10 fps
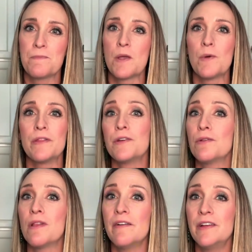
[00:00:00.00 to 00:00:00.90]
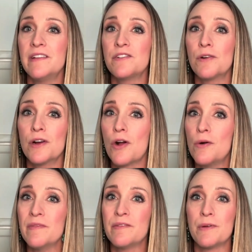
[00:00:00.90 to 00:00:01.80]
And whether you love historic
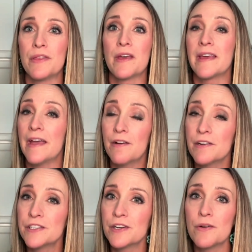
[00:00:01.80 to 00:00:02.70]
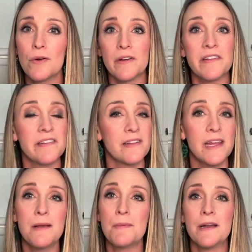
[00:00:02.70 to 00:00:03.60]
homes with character or
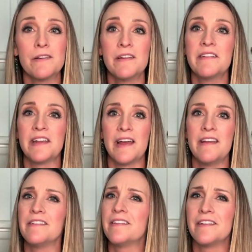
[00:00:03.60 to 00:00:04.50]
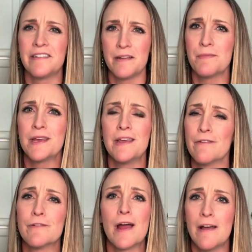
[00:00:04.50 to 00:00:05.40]
sleek modern designs, there's something here
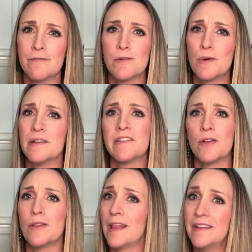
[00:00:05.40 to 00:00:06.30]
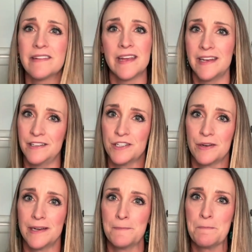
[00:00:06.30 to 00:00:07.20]
for everyone, so let's get into
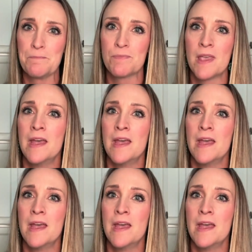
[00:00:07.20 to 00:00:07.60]
it.